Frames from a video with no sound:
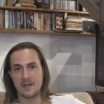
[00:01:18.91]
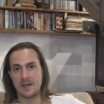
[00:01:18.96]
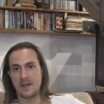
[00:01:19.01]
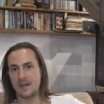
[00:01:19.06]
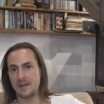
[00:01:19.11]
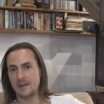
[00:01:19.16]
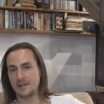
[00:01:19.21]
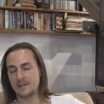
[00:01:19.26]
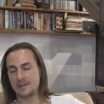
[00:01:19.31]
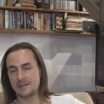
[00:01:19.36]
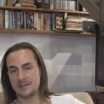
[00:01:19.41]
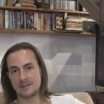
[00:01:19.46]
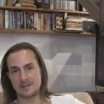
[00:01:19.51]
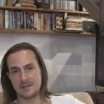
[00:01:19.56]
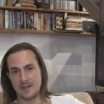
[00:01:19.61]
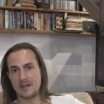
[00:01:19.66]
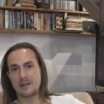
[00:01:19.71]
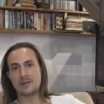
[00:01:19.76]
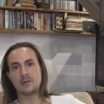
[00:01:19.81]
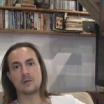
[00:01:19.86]
And this is
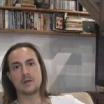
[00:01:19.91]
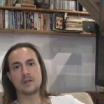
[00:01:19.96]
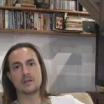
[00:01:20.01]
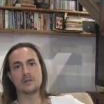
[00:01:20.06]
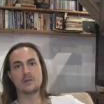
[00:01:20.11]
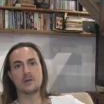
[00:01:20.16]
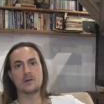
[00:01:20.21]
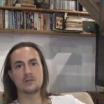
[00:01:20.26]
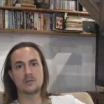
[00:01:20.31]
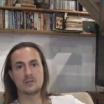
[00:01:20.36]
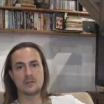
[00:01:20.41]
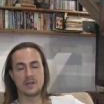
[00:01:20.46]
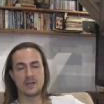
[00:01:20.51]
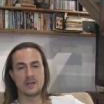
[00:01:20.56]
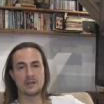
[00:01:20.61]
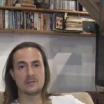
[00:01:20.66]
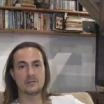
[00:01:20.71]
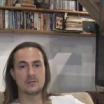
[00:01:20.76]
not the way to go today.